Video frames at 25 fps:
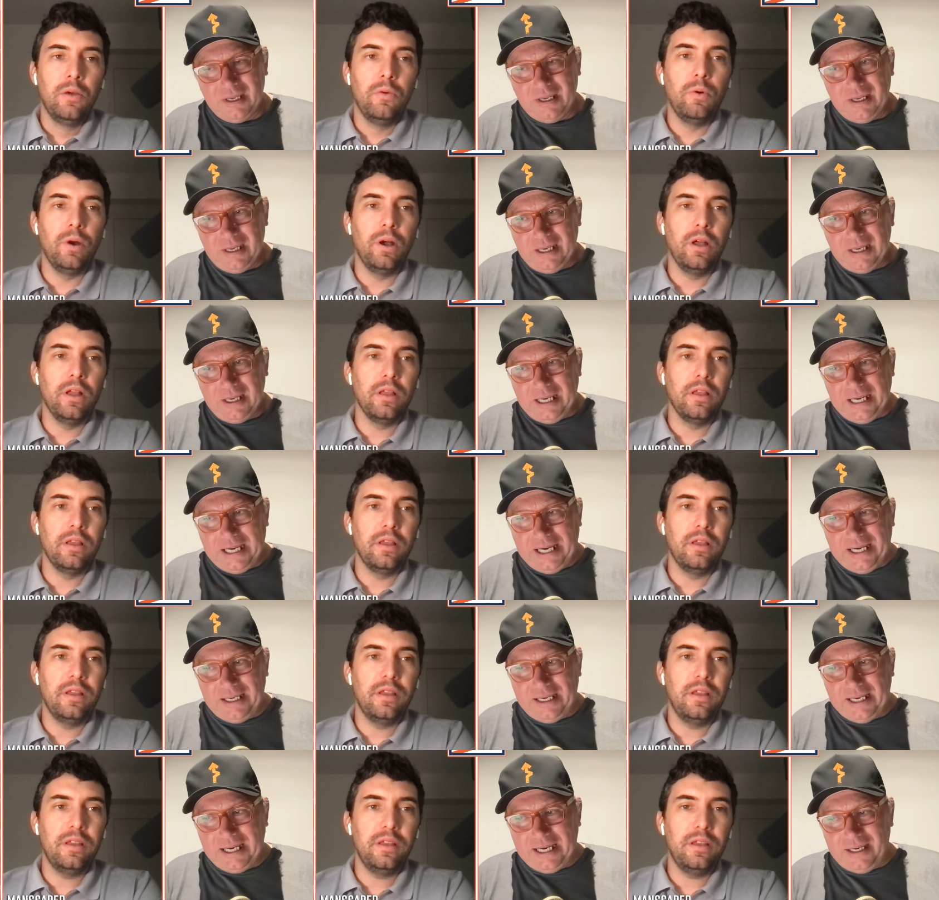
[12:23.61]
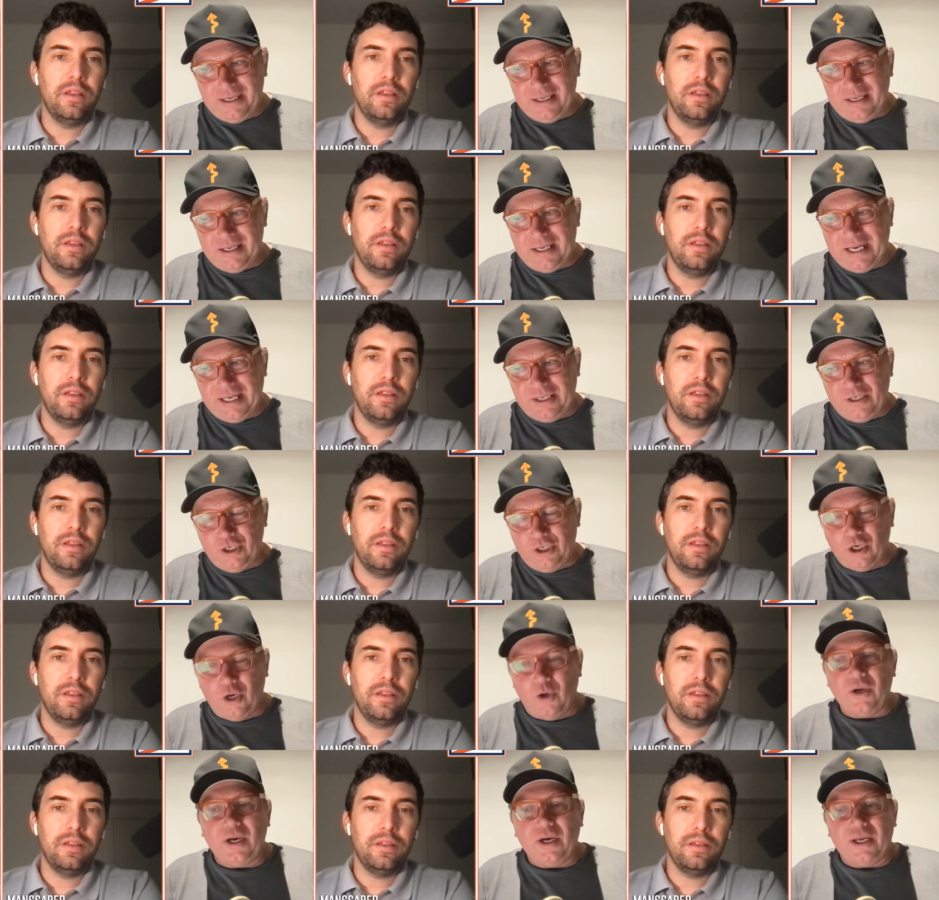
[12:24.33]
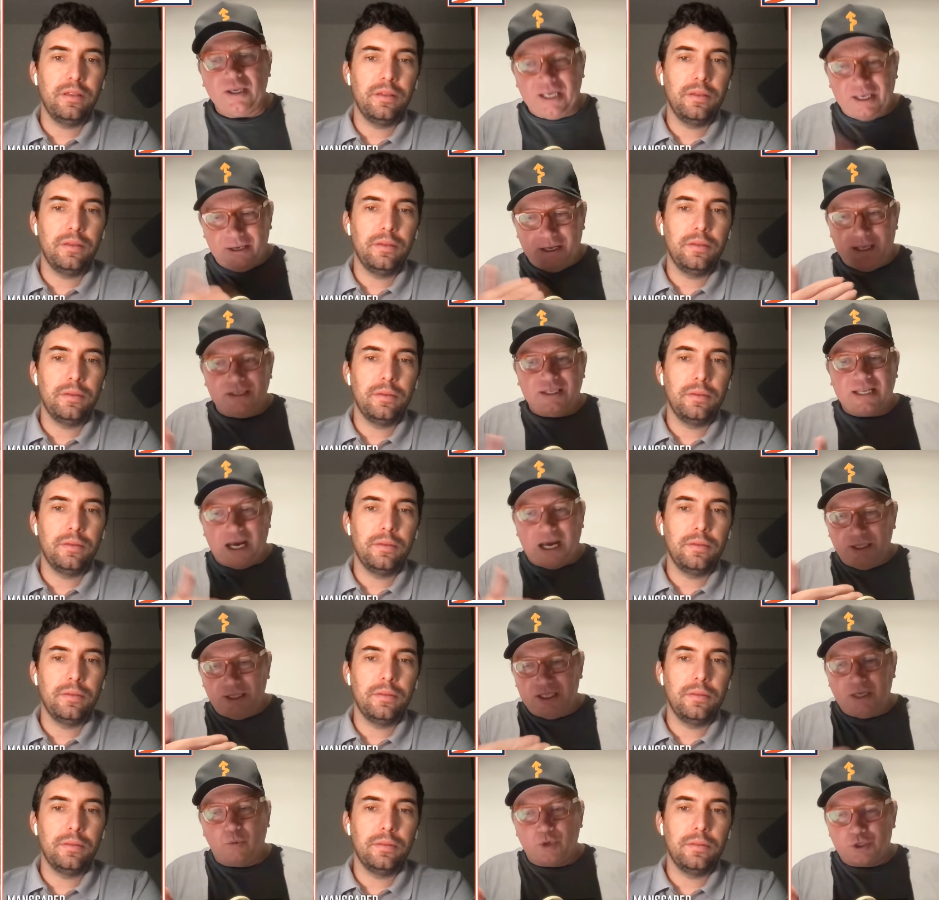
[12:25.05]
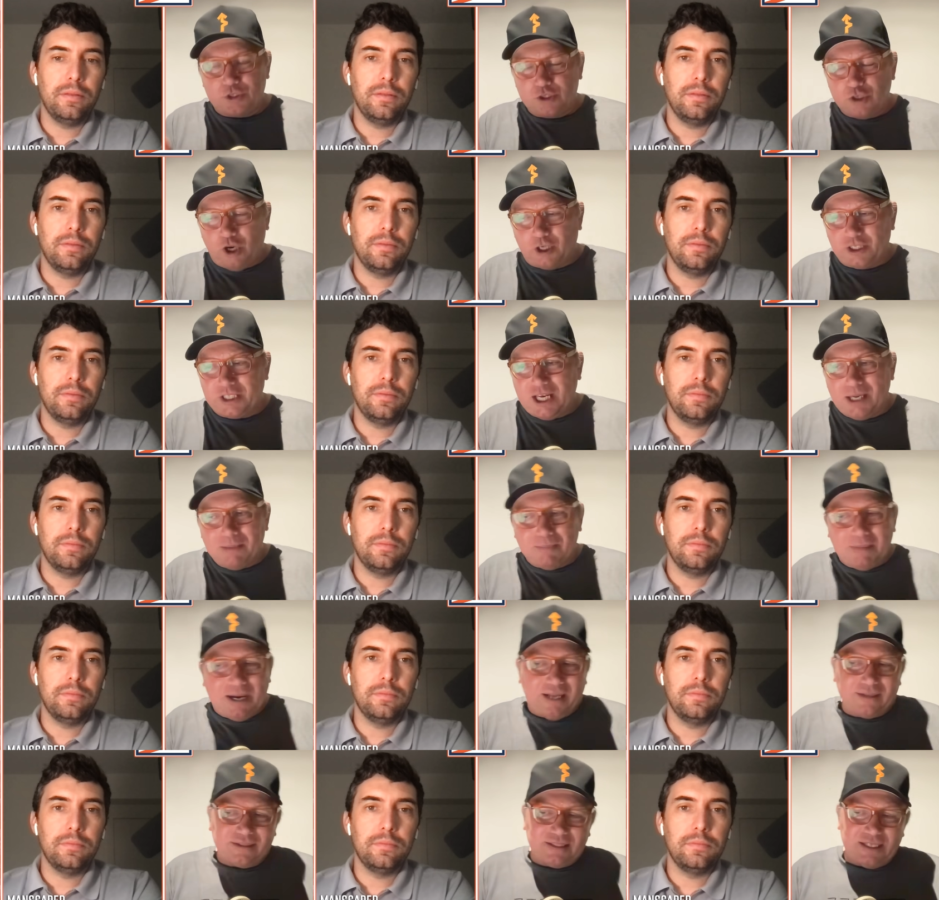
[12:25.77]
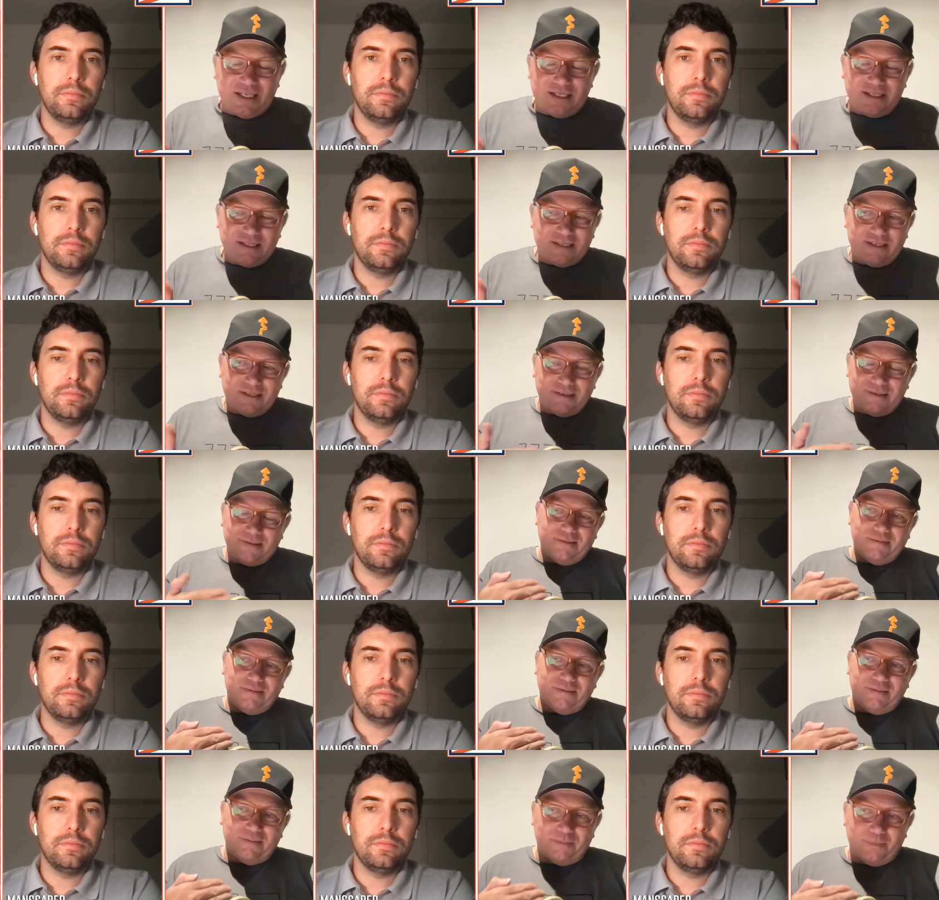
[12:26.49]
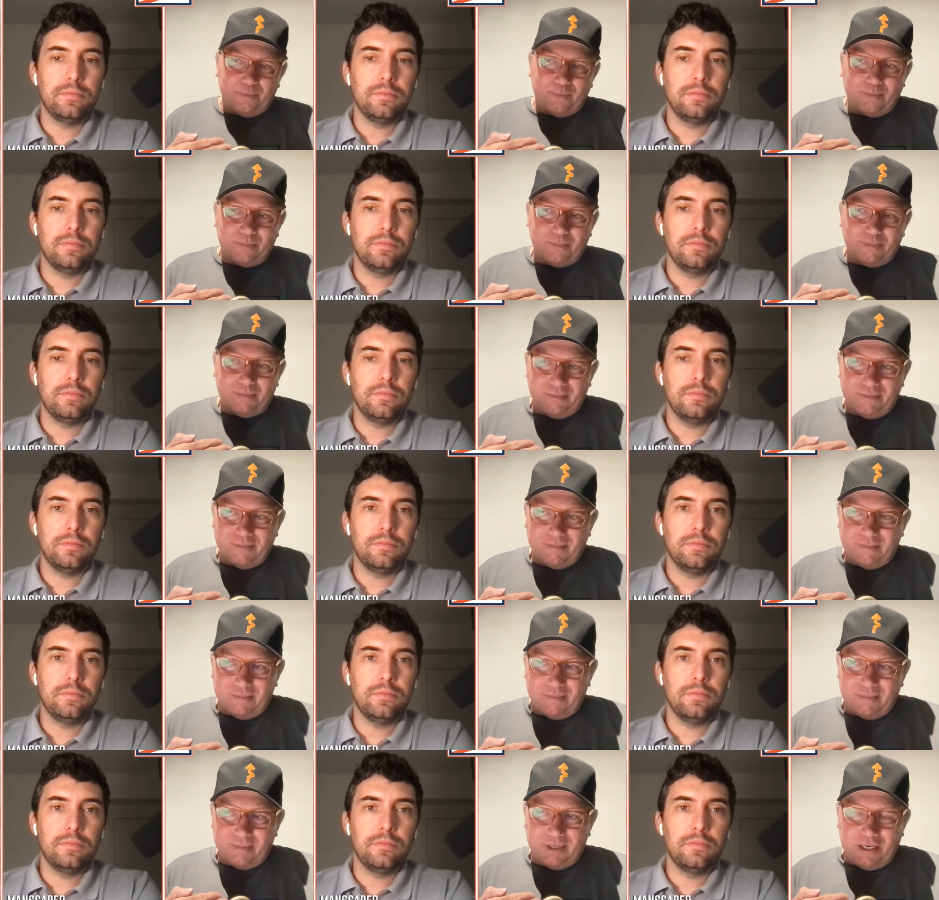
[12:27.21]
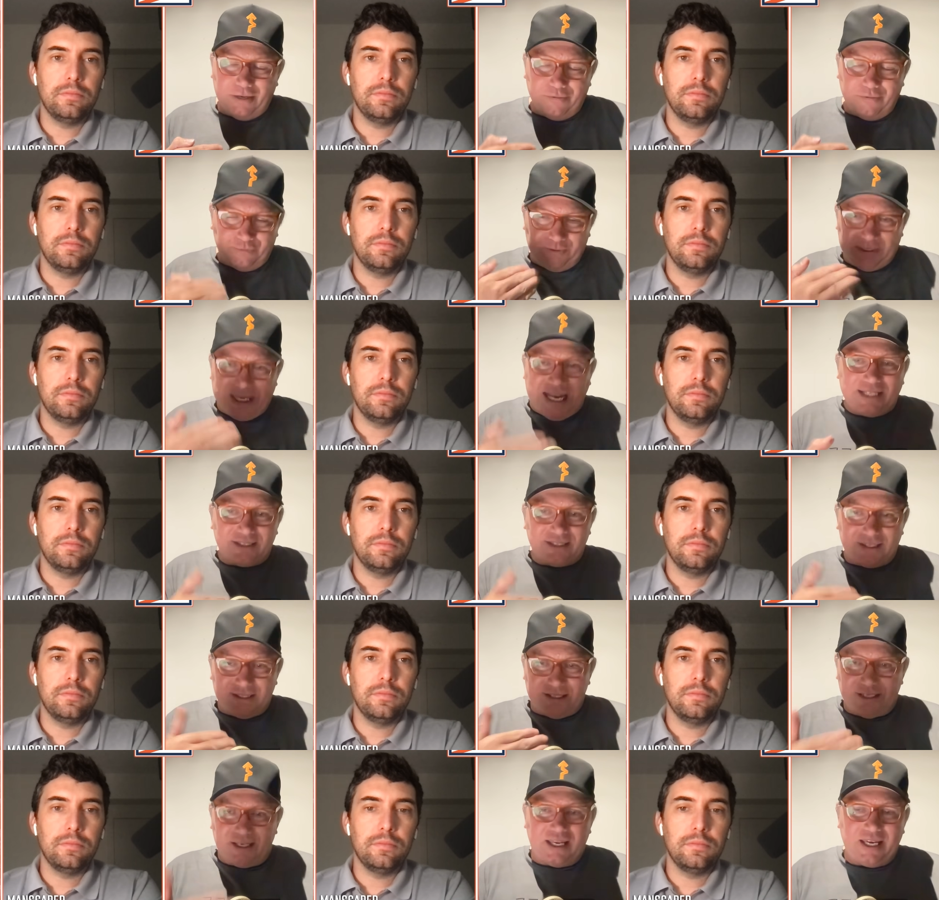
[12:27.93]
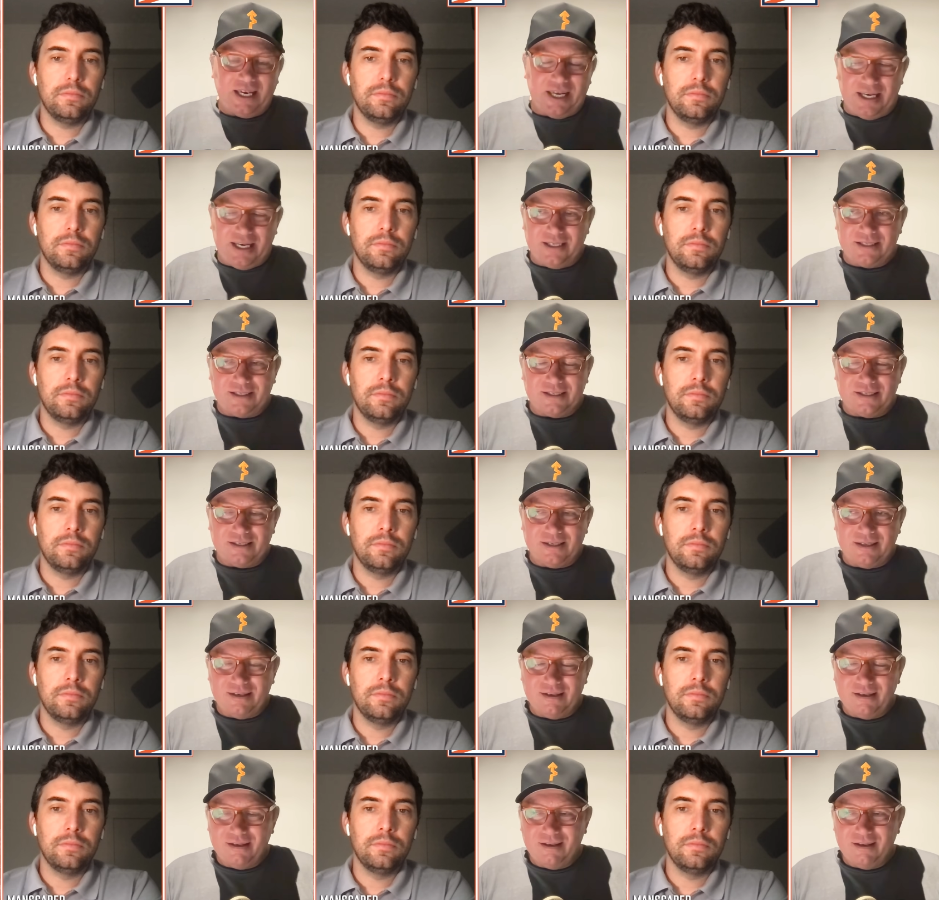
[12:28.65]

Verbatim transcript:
Speaker 1: Well, and and and you know, it, now that we're talking about this, if that's the case,